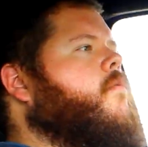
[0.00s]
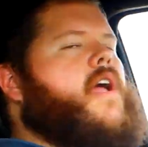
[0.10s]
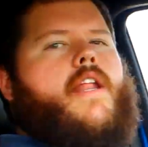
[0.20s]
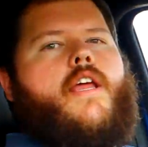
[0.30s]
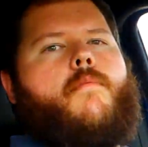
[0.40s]
We
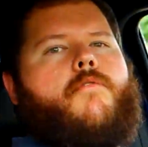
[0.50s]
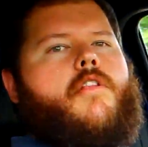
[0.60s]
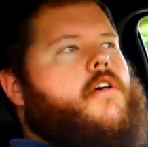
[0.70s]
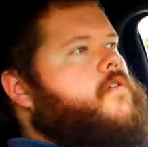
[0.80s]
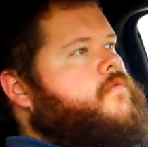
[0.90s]
had a
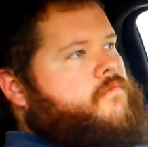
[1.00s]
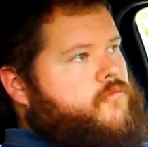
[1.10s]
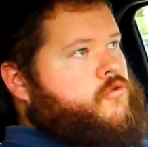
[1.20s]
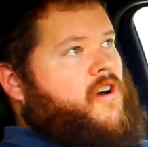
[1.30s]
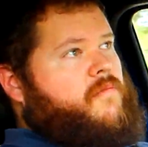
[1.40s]
couple of
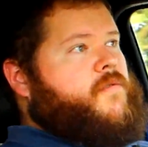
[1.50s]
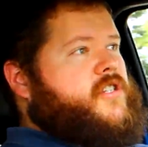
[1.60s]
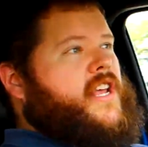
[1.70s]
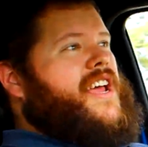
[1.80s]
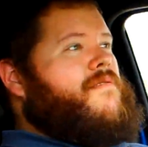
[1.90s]

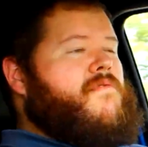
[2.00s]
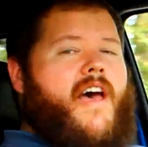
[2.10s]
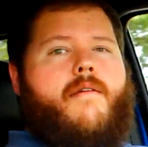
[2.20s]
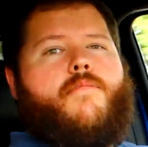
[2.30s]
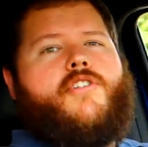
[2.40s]
12%,
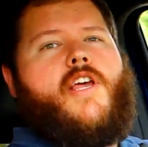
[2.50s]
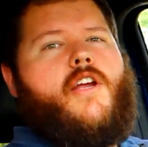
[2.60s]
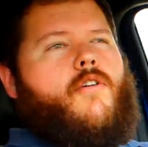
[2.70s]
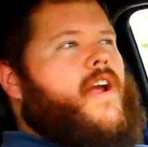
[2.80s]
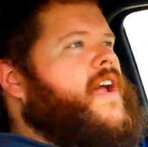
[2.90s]

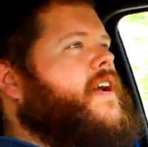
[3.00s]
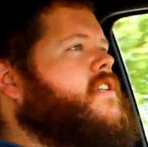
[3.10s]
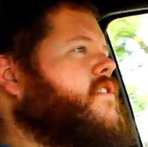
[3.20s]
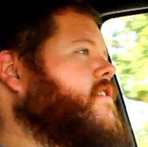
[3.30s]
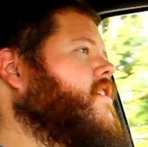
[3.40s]
9% grades,